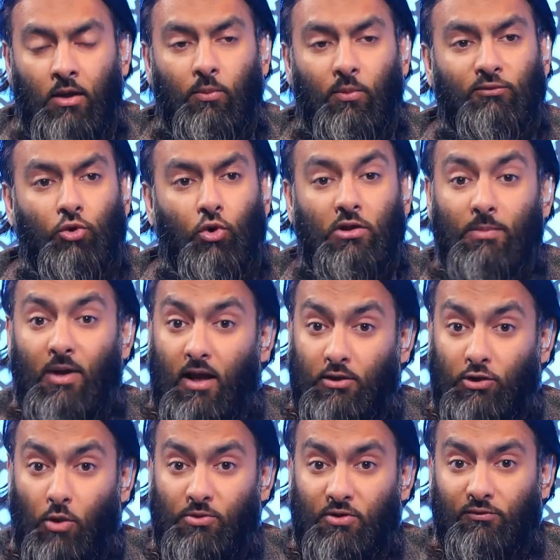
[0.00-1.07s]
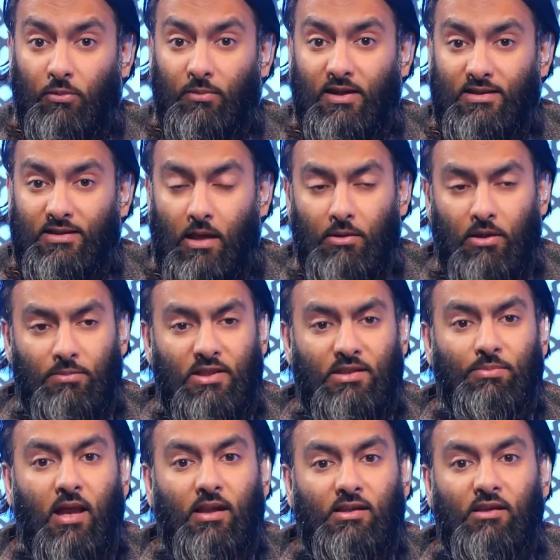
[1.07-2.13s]
We've talked about adoption from an Islamic
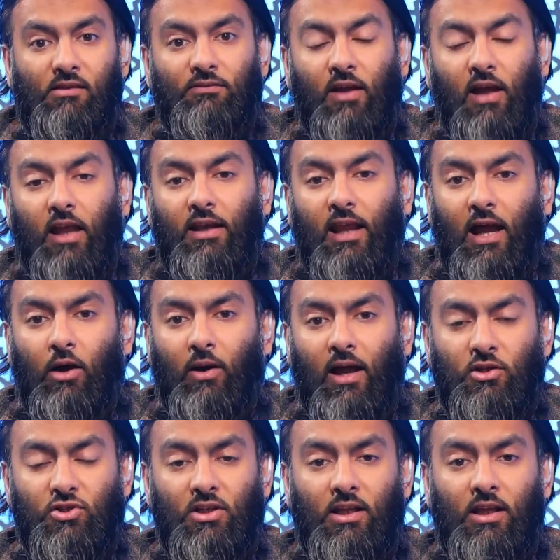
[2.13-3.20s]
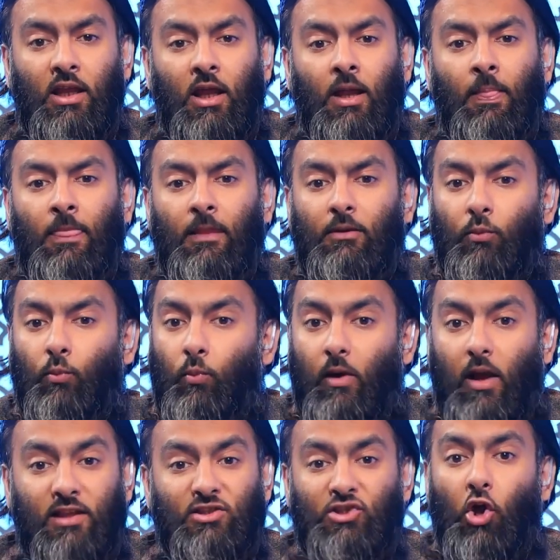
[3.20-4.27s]
perspective and how actually
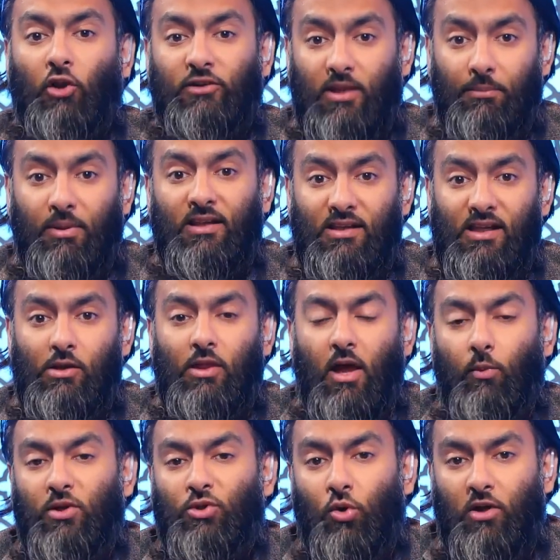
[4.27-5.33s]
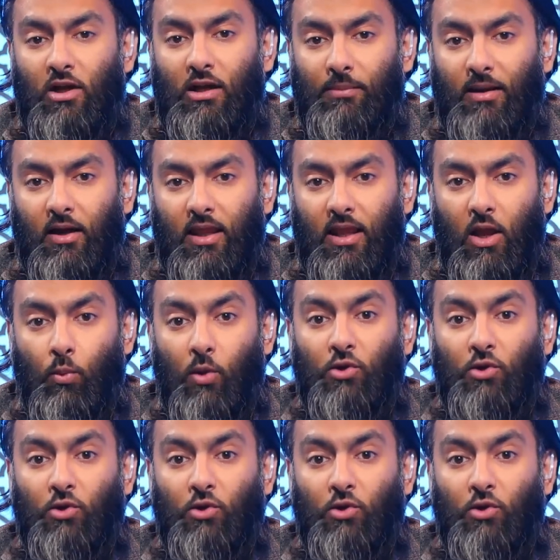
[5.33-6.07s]
it's not tabanni that we're talking about here.